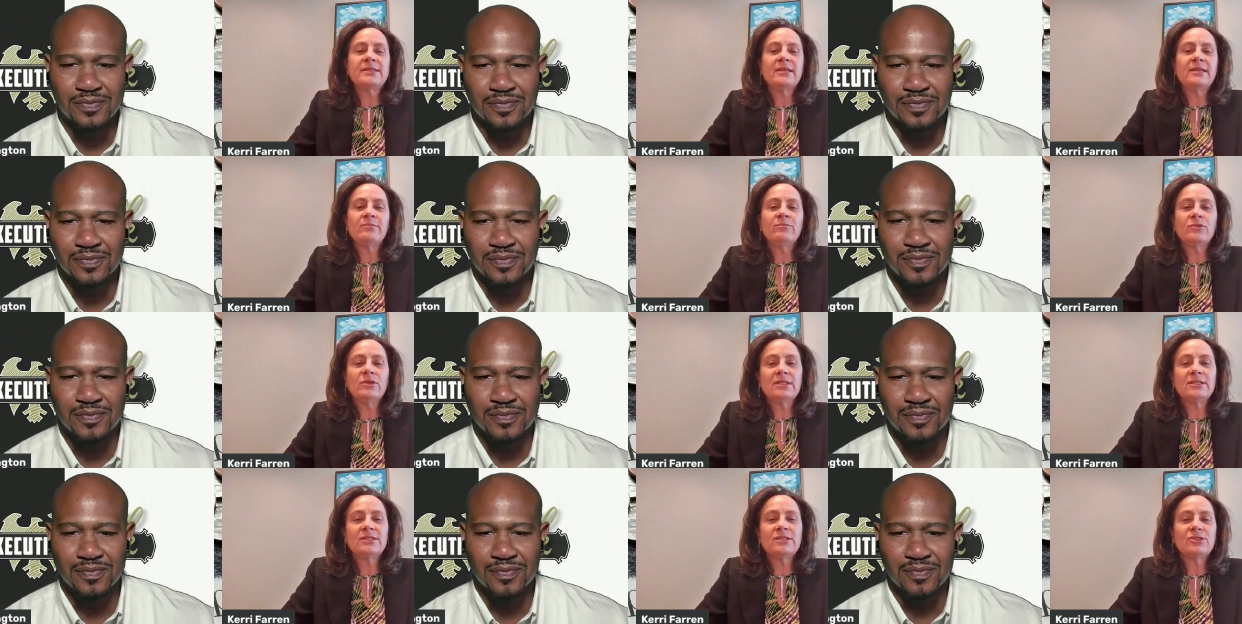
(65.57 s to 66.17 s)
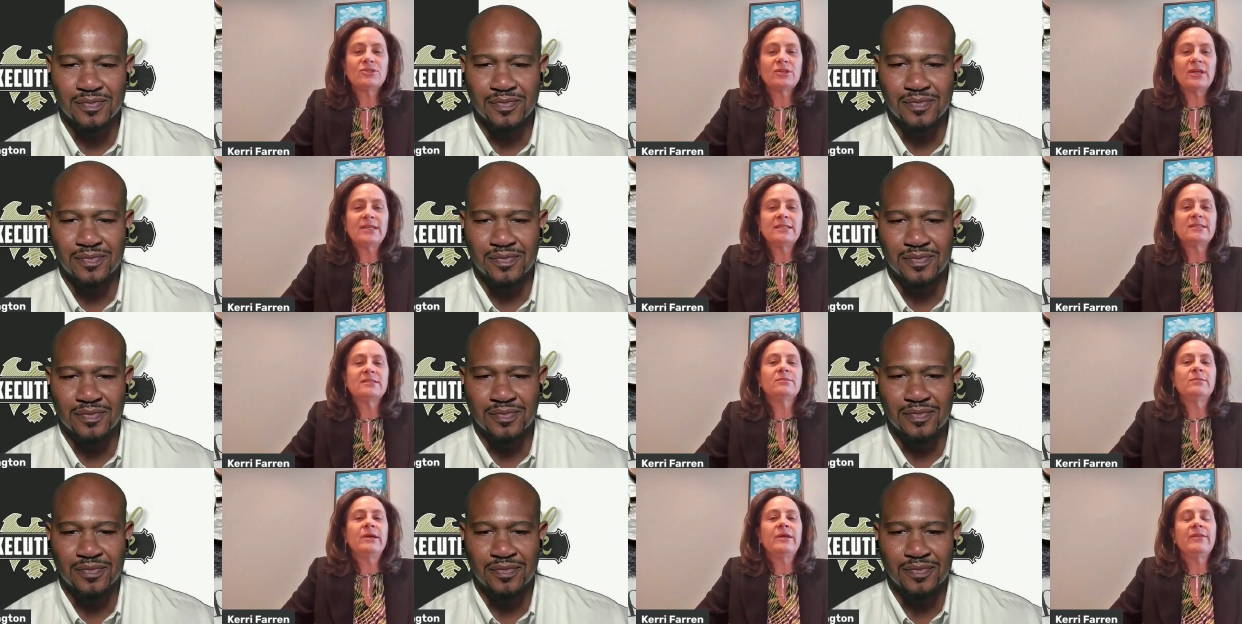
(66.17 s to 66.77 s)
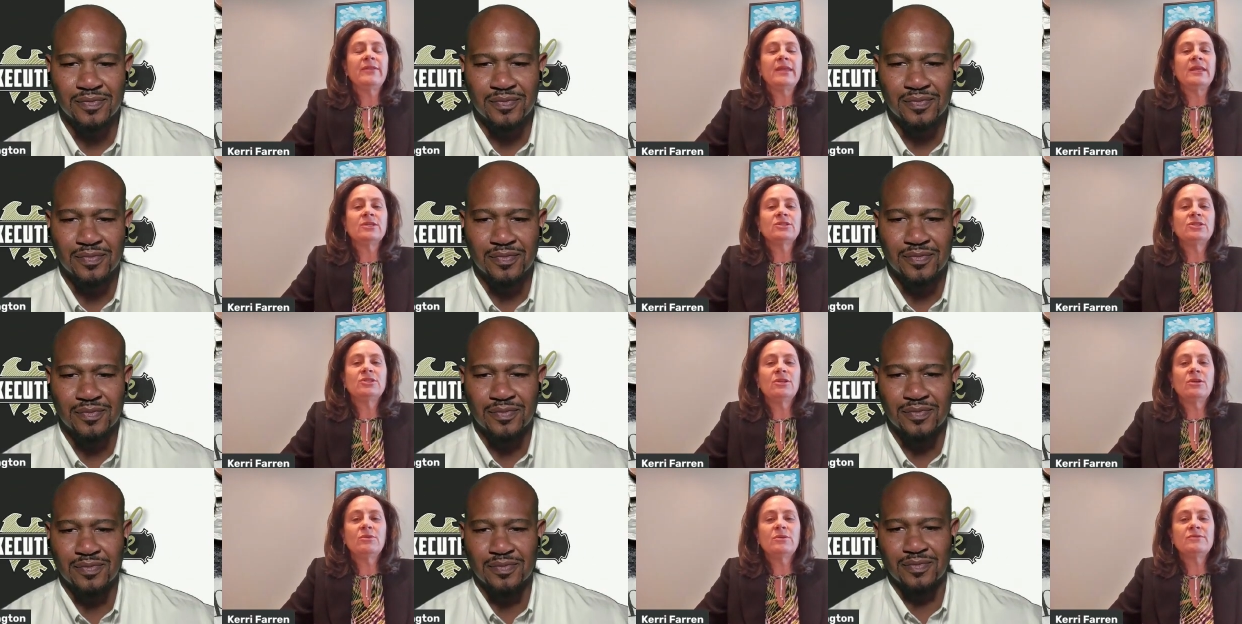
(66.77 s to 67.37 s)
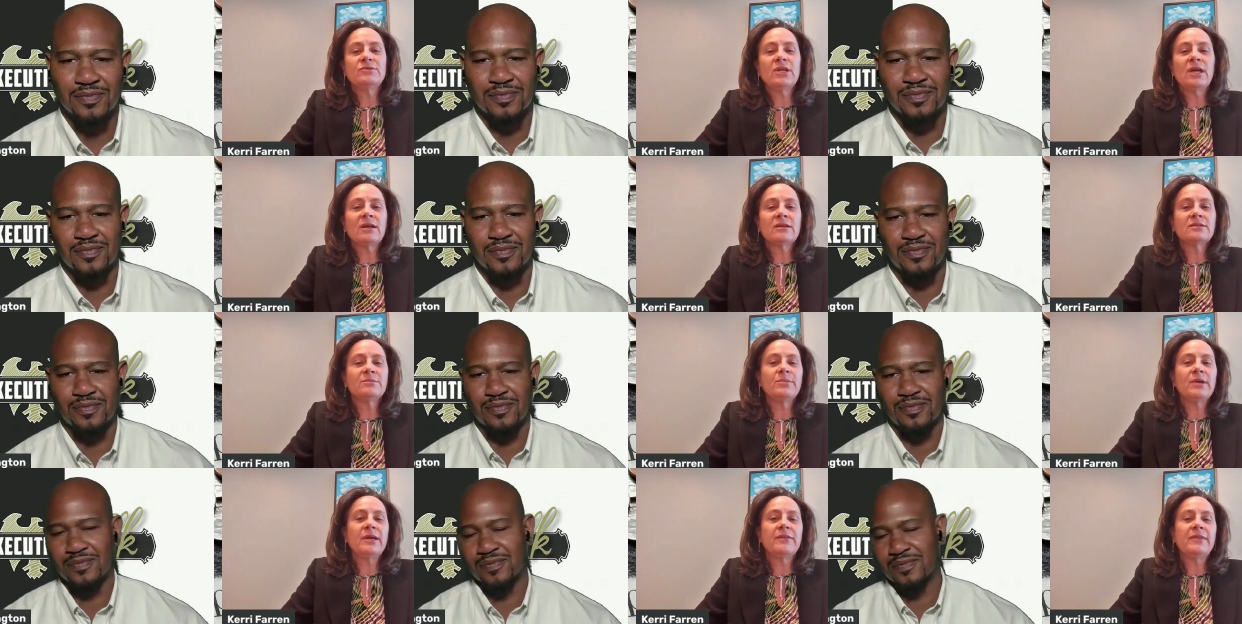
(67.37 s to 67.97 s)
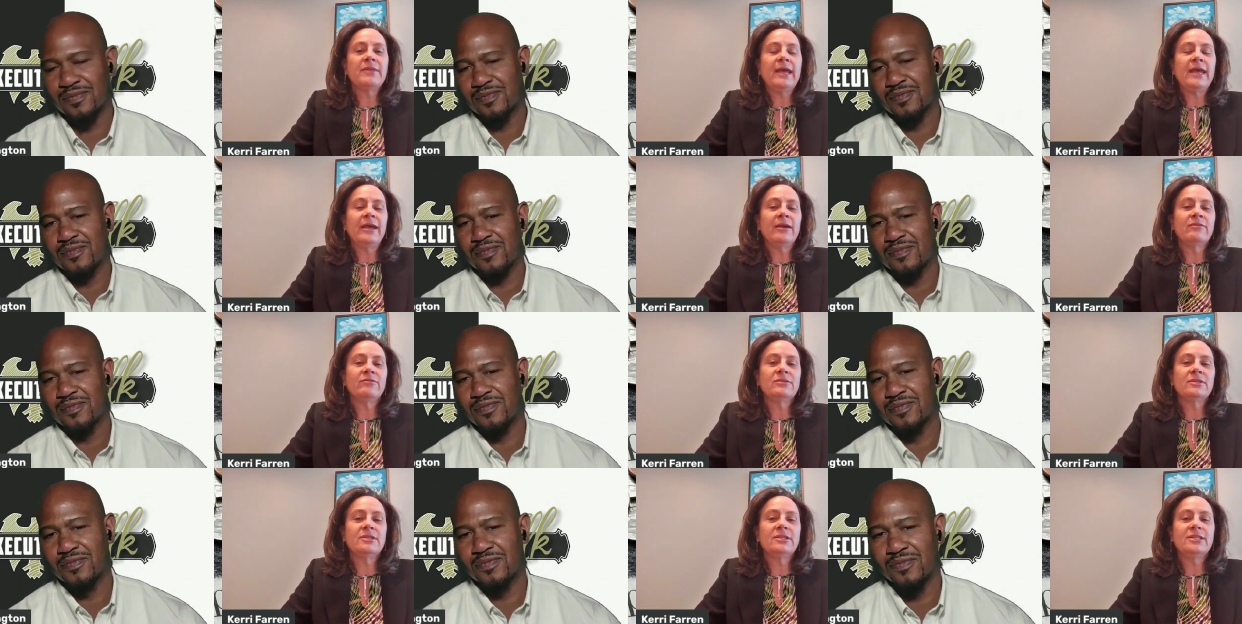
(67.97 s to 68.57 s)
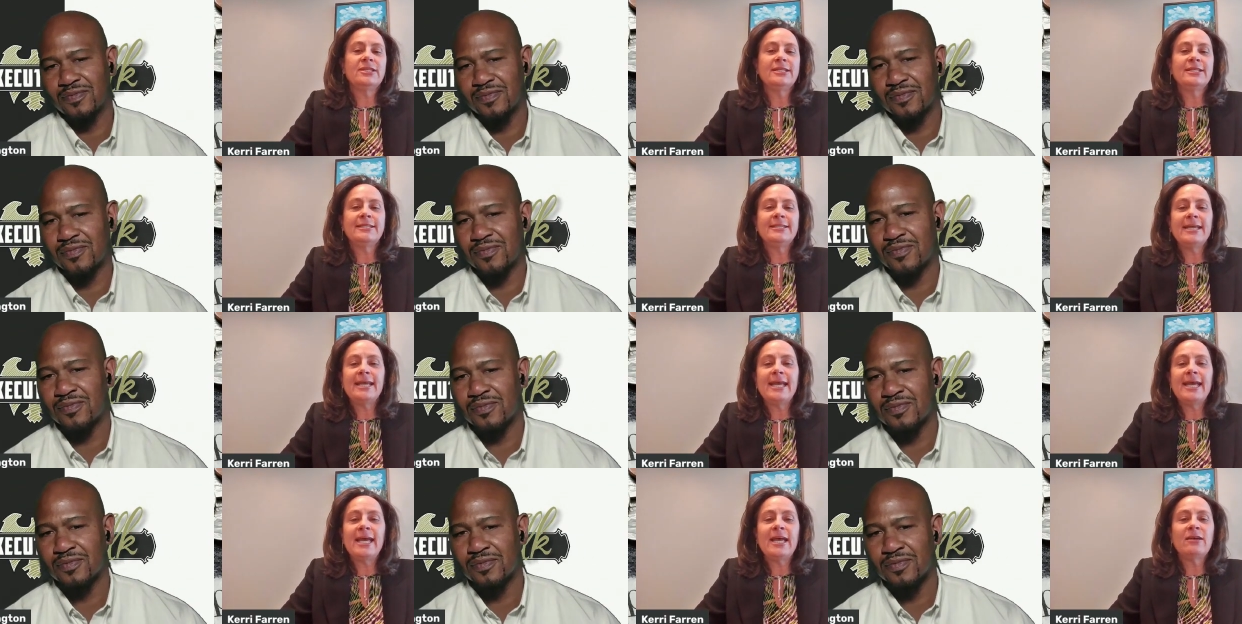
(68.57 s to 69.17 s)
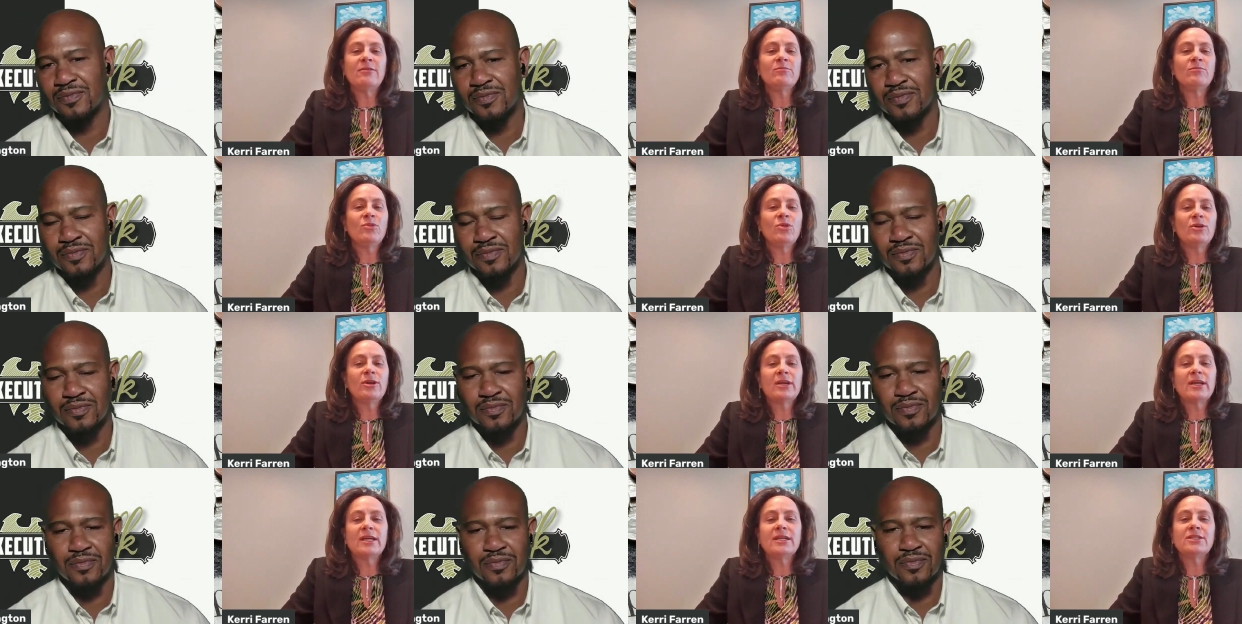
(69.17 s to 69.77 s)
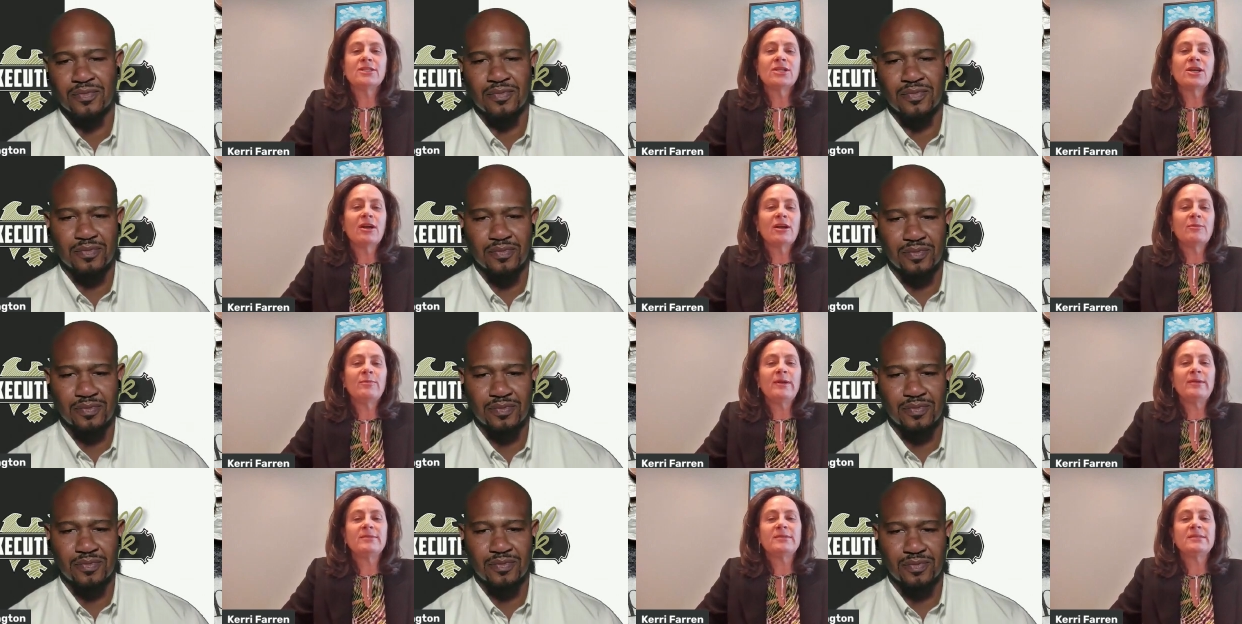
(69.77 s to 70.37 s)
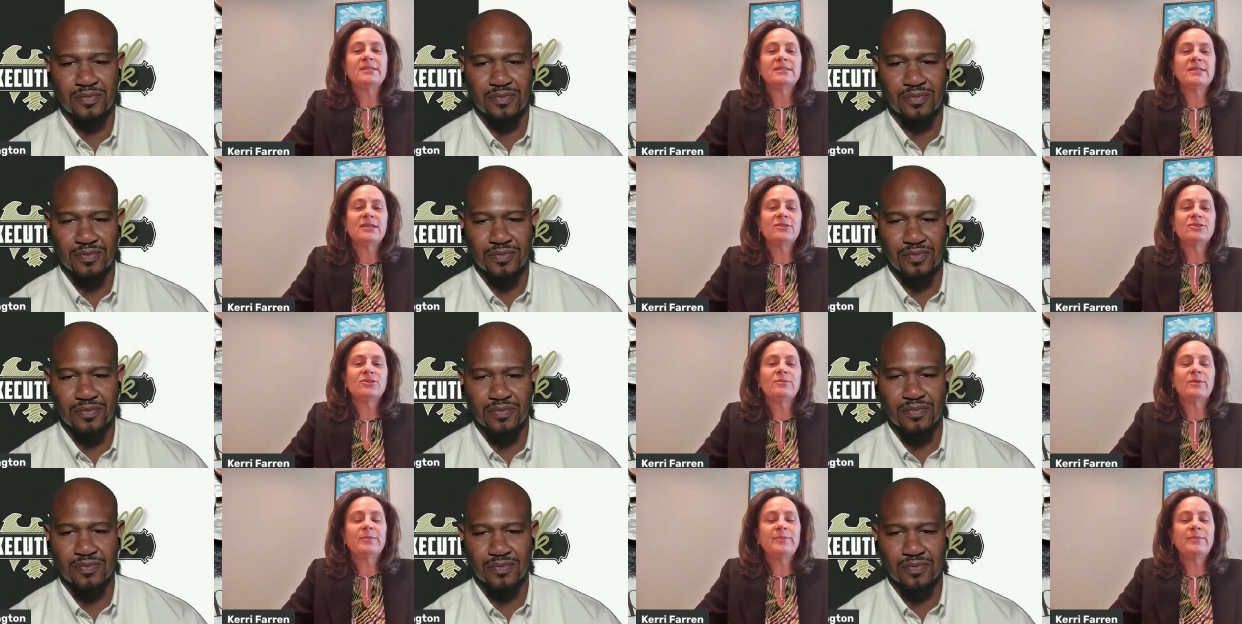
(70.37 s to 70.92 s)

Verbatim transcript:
Speaker 1: seem really stressed about things. You know, we've talked about the average debt, mortgage, car payments, etc.